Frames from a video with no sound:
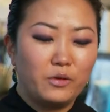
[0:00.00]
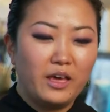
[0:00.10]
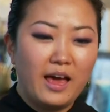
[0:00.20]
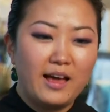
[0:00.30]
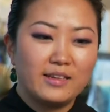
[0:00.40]

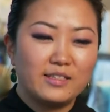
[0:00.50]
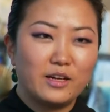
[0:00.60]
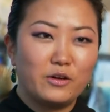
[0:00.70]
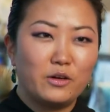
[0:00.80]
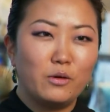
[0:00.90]
we
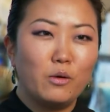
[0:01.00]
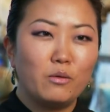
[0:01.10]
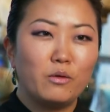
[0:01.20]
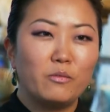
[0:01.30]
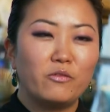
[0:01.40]
ask our
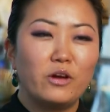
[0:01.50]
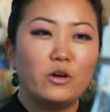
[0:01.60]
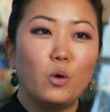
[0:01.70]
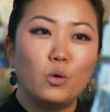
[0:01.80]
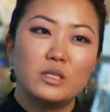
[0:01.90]

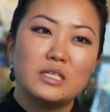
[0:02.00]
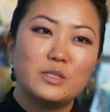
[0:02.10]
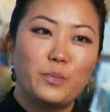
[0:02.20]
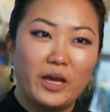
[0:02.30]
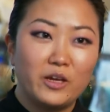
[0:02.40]
very
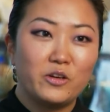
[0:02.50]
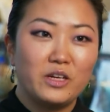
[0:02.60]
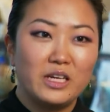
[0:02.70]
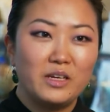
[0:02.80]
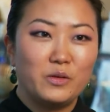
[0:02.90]
oldest
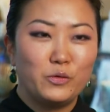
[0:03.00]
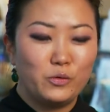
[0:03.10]
bakery,